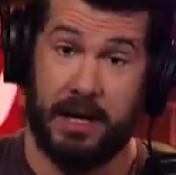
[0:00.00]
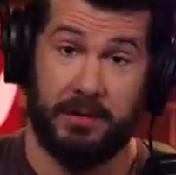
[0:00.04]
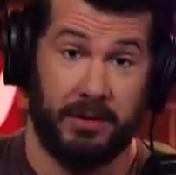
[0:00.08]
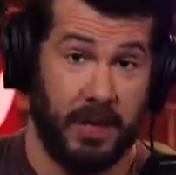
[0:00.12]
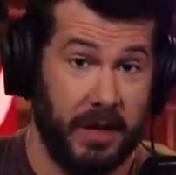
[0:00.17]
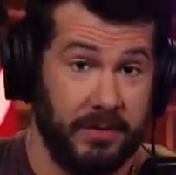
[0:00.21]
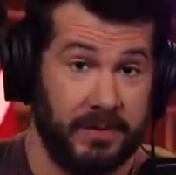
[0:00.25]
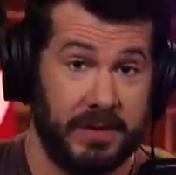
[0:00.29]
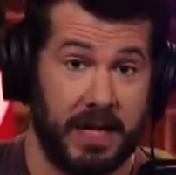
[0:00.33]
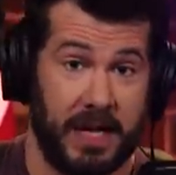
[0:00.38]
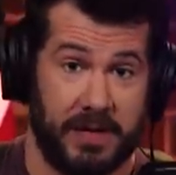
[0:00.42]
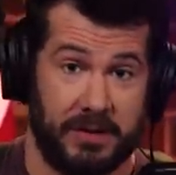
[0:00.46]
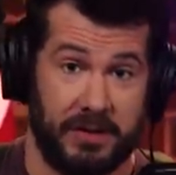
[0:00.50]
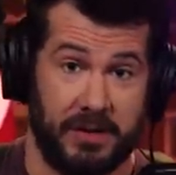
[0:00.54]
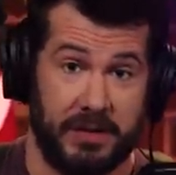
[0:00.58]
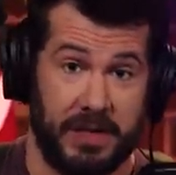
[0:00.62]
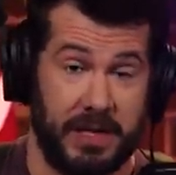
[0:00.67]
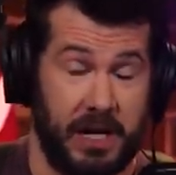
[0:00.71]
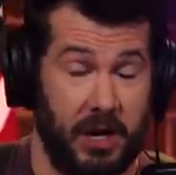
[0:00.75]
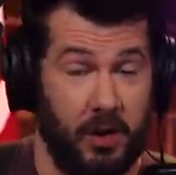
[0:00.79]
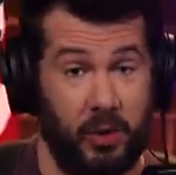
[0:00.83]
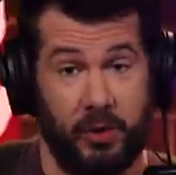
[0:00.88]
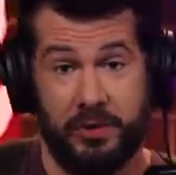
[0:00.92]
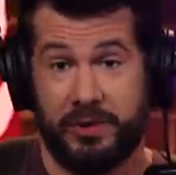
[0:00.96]
I love Teslas.
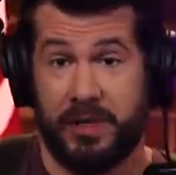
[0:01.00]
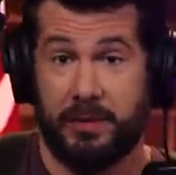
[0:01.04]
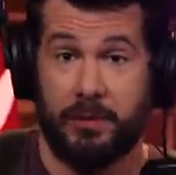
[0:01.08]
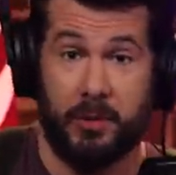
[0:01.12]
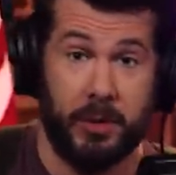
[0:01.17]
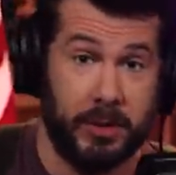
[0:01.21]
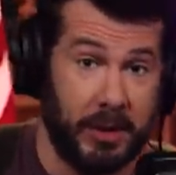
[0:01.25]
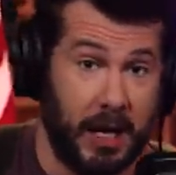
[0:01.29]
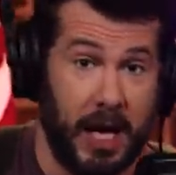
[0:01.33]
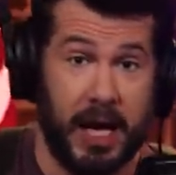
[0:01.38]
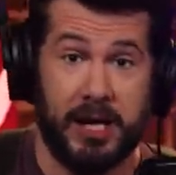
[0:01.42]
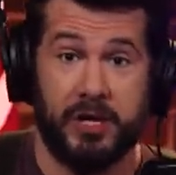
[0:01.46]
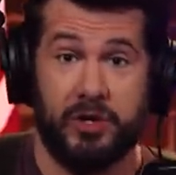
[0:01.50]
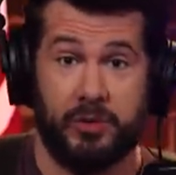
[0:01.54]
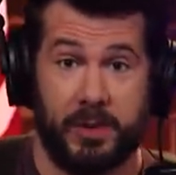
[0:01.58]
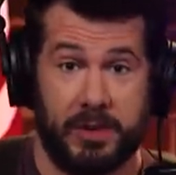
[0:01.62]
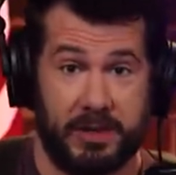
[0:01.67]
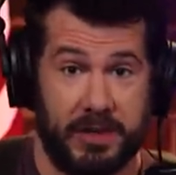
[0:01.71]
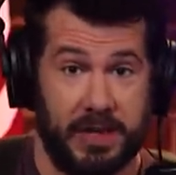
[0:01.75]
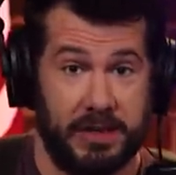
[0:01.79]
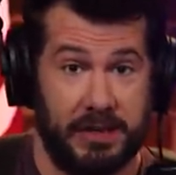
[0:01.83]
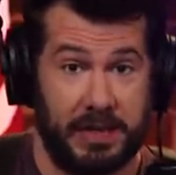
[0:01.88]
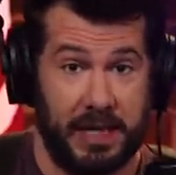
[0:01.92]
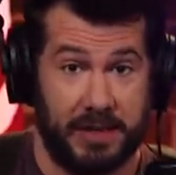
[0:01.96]
I did a whole segment with the Hodge
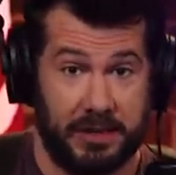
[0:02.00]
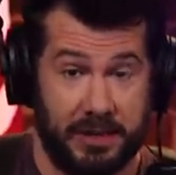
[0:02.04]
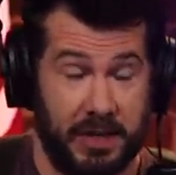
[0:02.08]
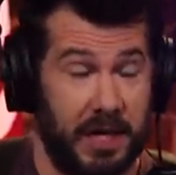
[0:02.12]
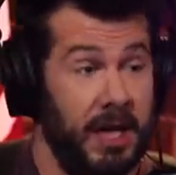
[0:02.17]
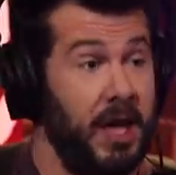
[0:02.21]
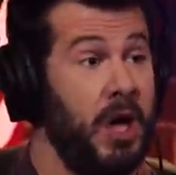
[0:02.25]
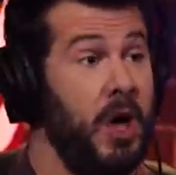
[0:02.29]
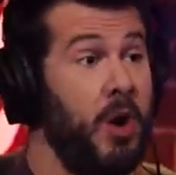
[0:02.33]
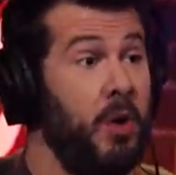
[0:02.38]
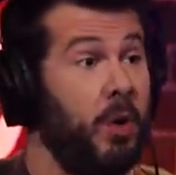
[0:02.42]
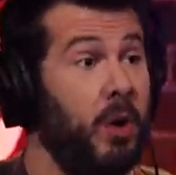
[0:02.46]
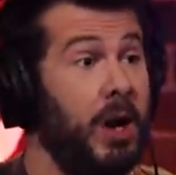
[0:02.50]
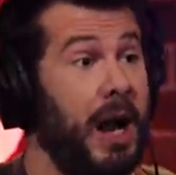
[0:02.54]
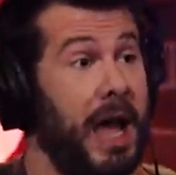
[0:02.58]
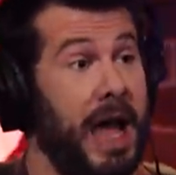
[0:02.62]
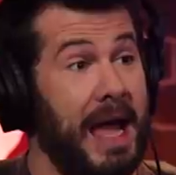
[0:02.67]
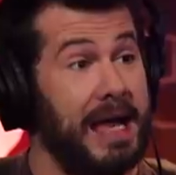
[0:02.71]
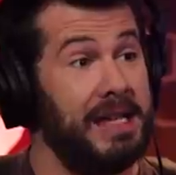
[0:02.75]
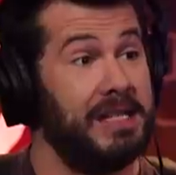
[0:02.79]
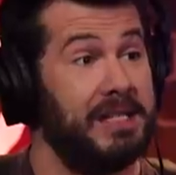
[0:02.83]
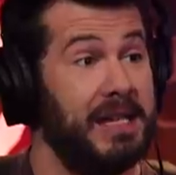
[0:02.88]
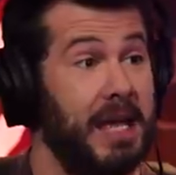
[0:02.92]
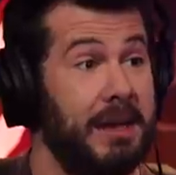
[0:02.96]
twins on Tesla where
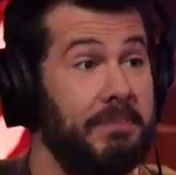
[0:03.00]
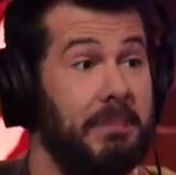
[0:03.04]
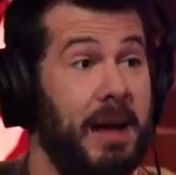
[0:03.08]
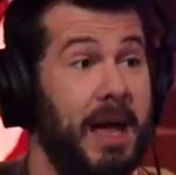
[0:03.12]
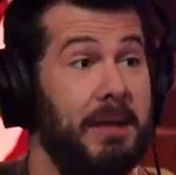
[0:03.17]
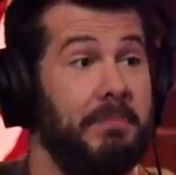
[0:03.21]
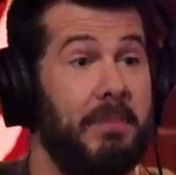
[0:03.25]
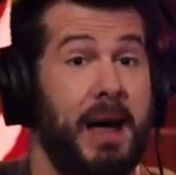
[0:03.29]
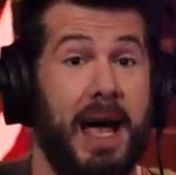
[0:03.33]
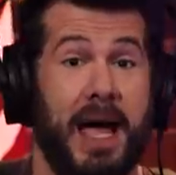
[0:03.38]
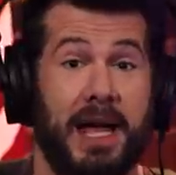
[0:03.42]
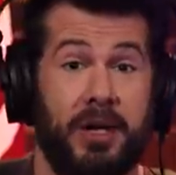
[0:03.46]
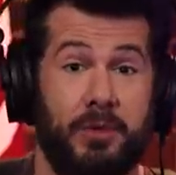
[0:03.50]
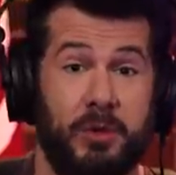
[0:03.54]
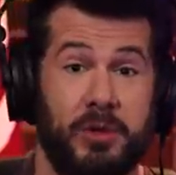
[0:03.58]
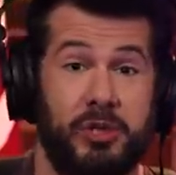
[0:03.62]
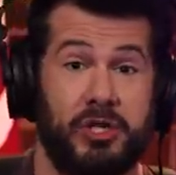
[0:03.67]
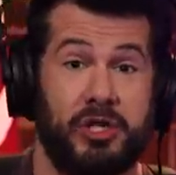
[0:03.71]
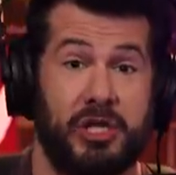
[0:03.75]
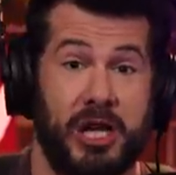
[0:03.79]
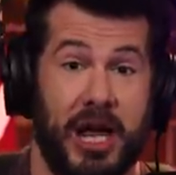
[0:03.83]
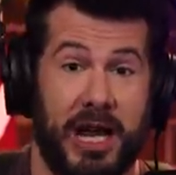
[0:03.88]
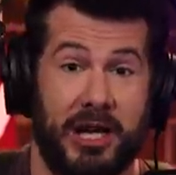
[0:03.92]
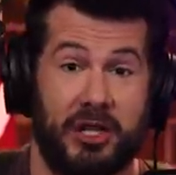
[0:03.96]
I said my mind
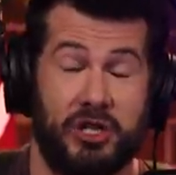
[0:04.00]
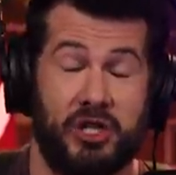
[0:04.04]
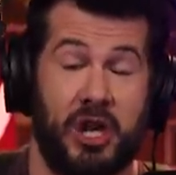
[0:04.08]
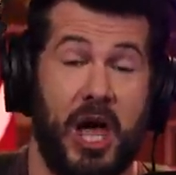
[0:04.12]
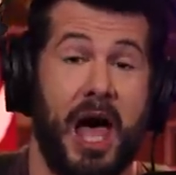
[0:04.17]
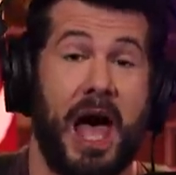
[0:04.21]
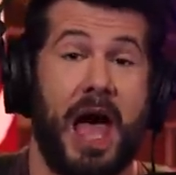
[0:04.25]
was changed.